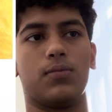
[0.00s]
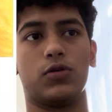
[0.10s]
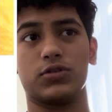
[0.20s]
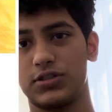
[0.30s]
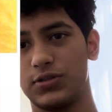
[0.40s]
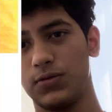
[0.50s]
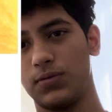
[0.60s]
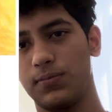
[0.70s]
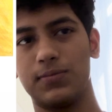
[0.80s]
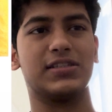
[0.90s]

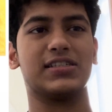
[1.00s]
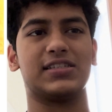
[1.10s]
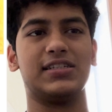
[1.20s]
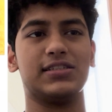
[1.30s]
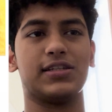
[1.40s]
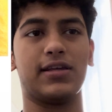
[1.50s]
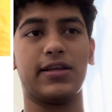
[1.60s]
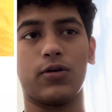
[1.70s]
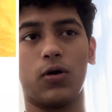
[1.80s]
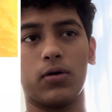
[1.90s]
Monsoon is a season to
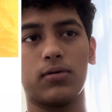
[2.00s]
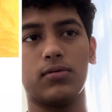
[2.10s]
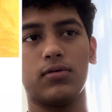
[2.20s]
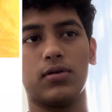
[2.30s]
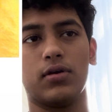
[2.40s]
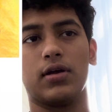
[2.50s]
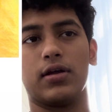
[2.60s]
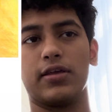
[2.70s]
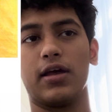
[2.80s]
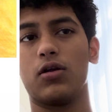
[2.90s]
eat corn,
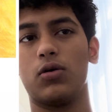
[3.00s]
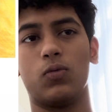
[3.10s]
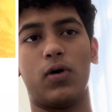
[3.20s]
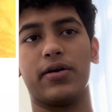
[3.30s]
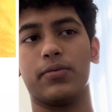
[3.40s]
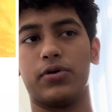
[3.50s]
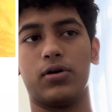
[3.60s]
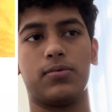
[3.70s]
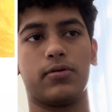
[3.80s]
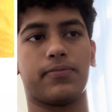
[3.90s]
yellow, white, and
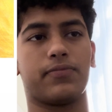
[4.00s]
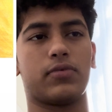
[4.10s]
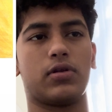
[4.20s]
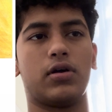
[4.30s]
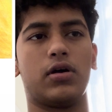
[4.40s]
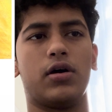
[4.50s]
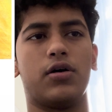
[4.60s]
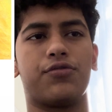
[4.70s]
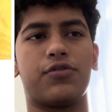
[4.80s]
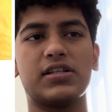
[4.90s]
purple.
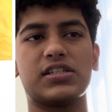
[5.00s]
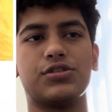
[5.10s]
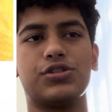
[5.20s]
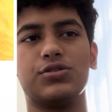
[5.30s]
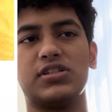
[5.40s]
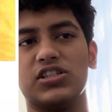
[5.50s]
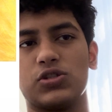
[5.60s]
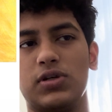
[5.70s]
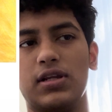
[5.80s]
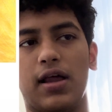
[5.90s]
Fresh and juicy
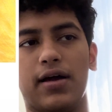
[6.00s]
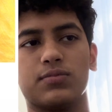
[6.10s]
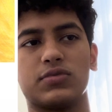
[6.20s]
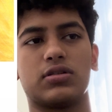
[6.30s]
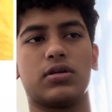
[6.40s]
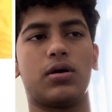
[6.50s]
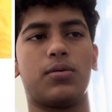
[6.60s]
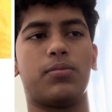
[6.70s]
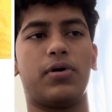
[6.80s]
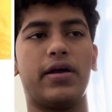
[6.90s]
sweet limes,
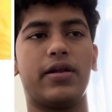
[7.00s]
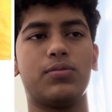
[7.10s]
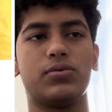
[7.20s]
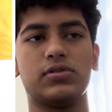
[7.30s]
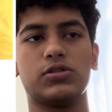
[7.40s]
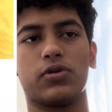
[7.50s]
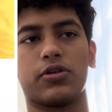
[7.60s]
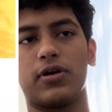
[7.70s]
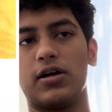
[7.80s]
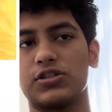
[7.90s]
pineapples with
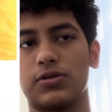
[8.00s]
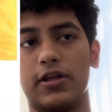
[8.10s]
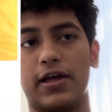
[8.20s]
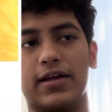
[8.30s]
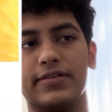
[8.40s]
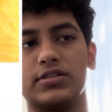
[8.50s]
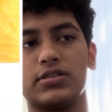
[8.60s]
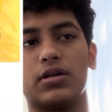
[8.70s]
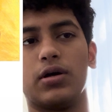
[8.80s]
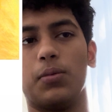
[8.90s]
crowns on their
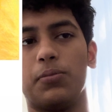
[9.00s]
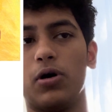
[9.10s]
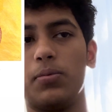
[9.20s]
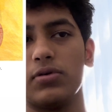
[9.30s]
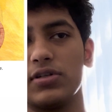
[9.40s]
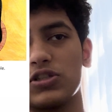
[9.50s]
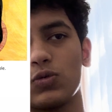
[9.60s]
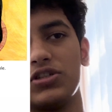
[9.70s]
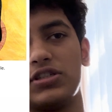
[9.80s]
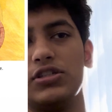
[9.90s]
heads, purple and
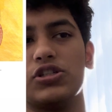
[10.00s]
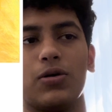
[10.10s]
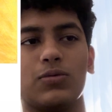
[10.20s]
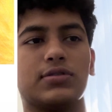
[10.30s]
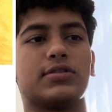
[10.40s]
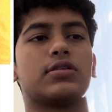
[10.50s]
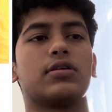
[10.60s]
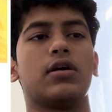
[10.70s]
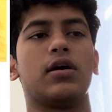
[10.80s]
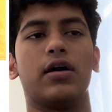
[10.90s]
squishy jamuns.
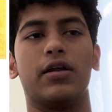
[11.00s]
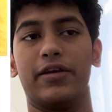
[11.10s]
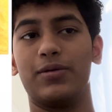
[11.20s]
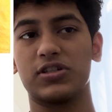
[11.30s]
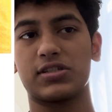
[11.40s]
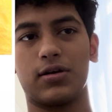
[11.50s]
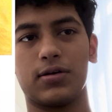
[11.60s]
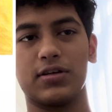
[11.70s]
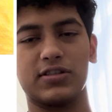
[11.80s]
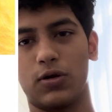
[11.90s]
Neema's
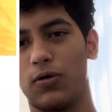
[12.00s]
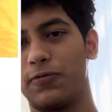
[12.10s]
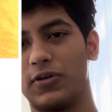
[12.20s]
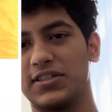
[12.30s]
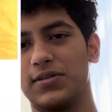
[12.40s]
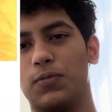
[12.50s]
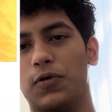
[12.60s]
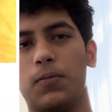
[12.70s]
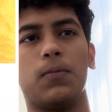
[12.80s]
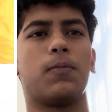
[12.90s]
tongue is all fuzzy and
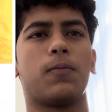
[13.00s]
blue.